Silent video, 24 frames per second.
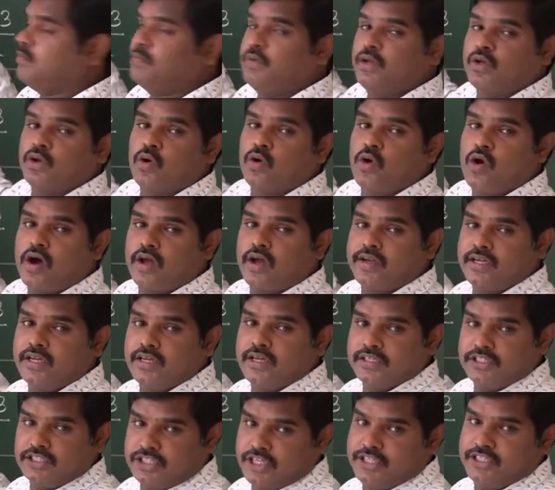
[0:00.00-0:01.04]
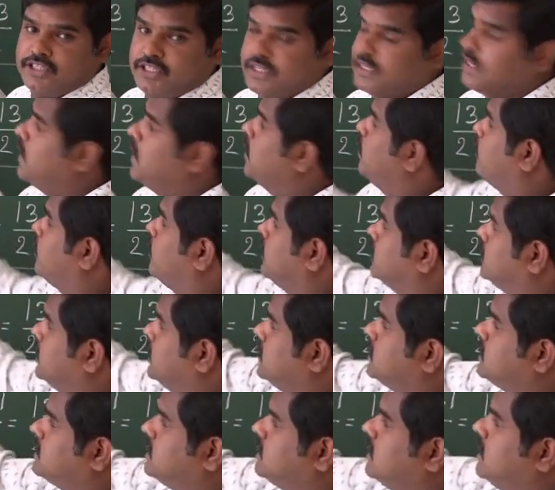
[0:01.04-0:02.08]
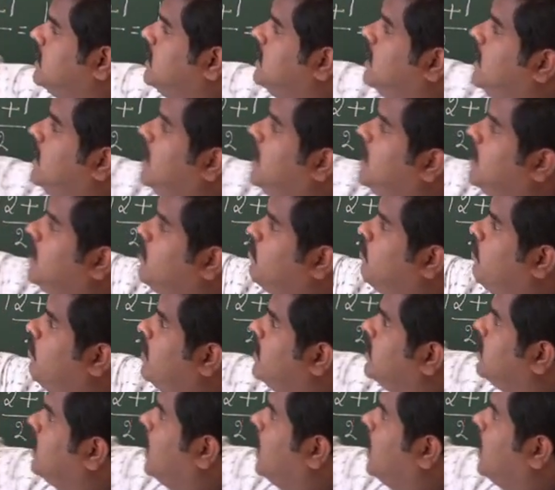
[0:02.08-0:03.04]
be go on changing. For this, when the